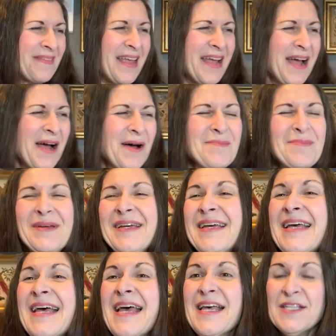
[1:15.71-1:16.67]
Um,
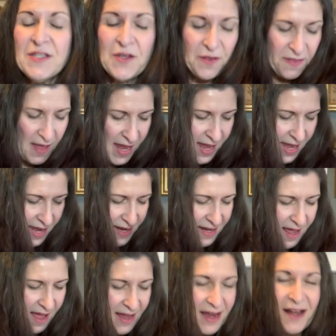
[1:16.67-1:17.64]
so then
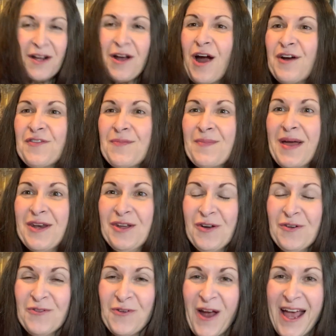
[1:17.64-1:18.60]
I got a card from my
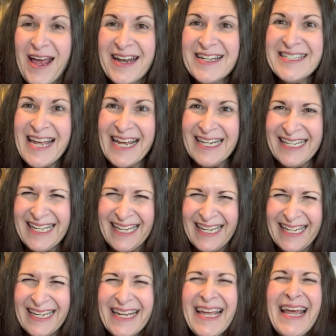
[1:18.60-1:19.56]
new friend,
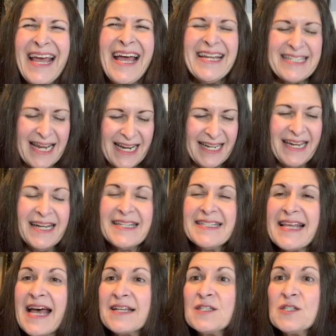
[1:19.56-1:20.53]
Daleen. Daleen is
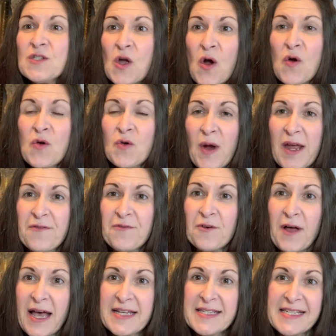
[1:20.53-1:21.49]
at Sew
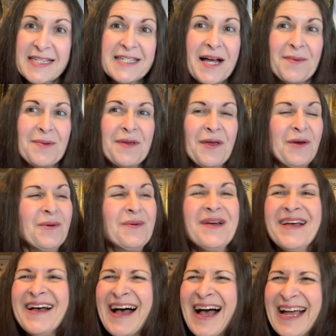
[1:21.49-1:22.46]
Grateful, S-E-W.
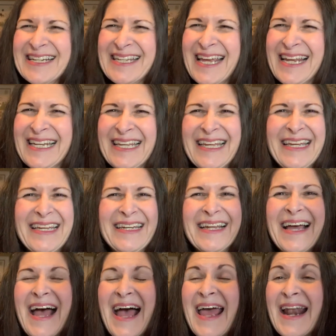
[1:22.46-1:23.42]
Hi,
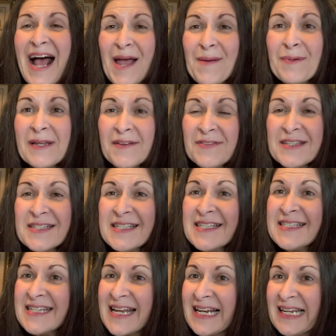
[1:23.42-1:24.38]
Daleen. And I believe this
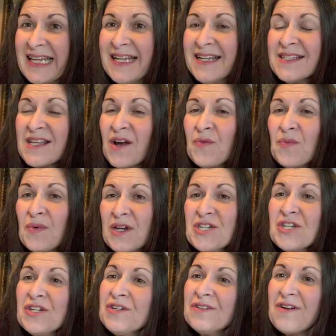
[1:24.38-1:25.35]
is Daleen's
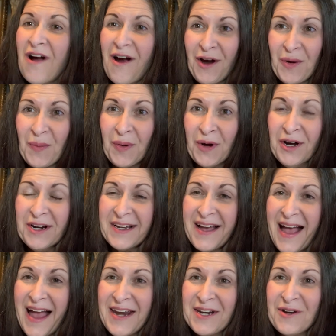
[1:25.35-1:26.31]
original artwork.
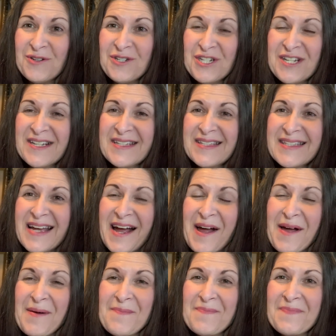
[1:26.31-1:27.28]
I know she's
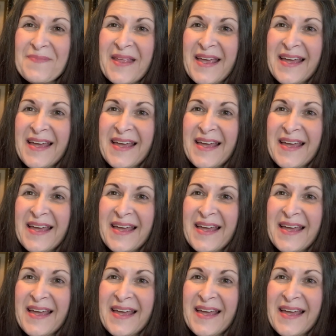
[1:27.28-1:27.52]
um,